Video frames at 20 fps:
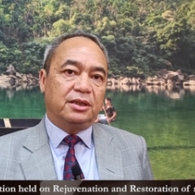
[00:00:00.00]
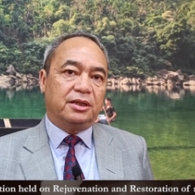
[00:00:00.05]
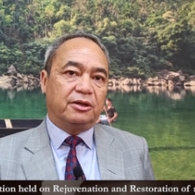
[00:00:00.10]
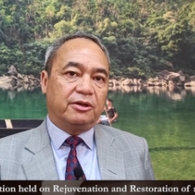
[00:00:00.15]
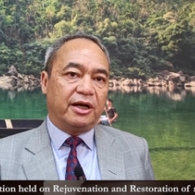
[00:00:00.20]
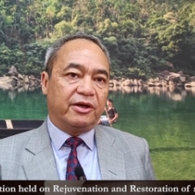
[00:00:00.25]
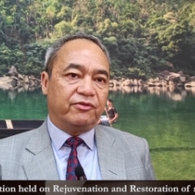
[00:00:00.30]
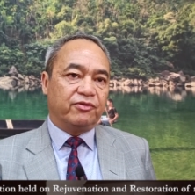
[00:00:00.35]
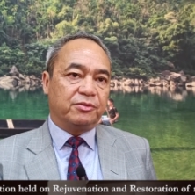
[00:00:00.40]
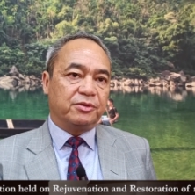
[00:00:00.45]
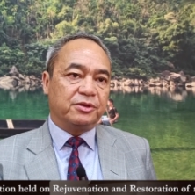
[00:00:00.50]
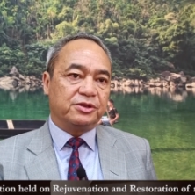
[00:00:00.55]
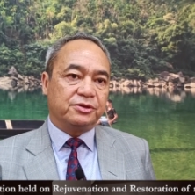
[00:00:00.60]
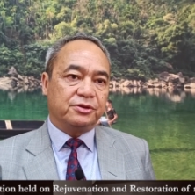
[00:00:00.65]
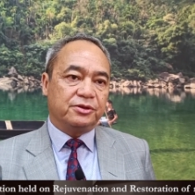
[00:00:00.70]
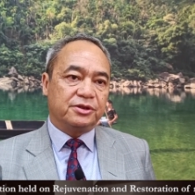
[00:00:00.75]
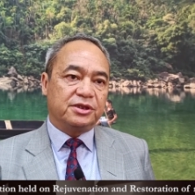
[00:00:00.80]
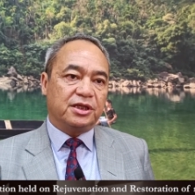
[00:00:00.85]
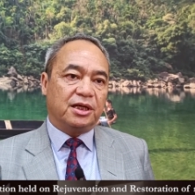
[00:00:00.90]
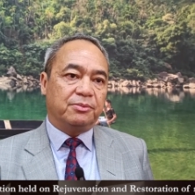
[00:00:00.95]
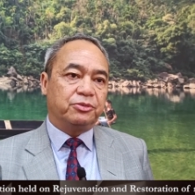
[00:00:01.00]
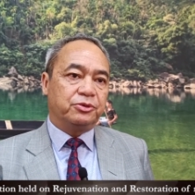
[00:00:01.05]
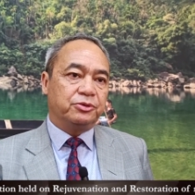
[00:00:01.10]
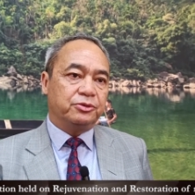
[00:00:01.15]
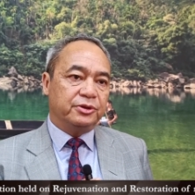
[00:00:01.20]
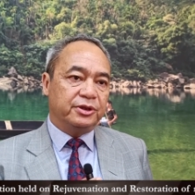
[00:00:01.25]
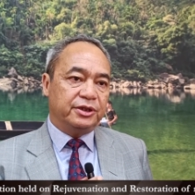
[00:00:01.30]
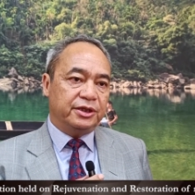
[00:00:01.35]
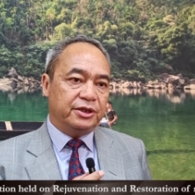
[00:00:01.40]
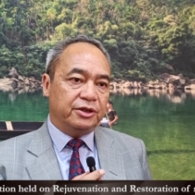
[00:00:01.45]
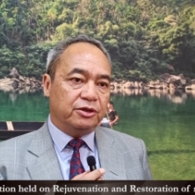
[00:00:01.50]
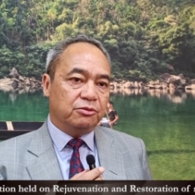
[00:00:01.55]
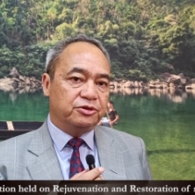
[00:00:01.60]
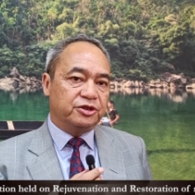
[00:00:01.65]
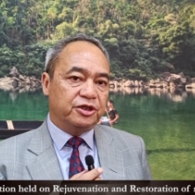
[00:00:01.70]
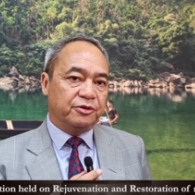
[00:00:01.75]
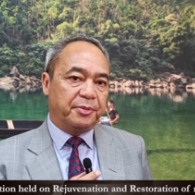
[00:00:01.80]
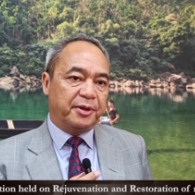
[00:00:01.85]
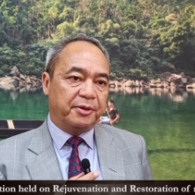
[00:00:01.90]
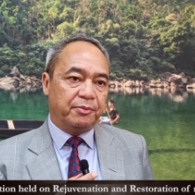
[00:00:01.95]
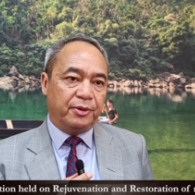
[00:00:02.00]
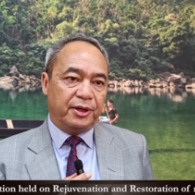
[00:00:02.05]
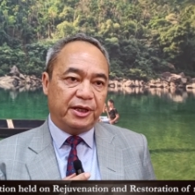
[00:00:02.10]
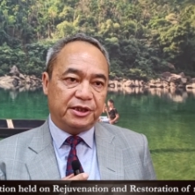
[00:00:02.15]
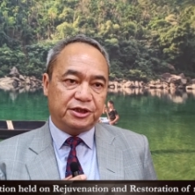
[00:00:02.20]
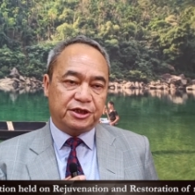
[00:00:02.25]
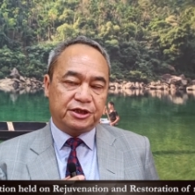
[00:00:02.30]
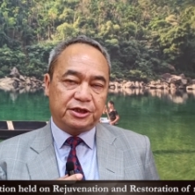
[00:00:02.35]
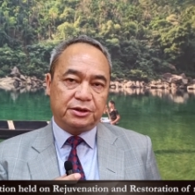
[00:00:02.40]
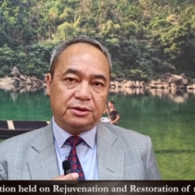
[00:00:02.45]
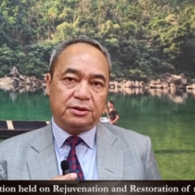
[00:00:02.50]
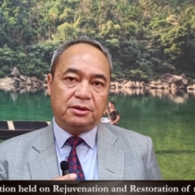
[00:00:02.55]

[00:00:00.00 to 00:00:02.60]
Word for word: right from the source up to the Umshirpi bridge.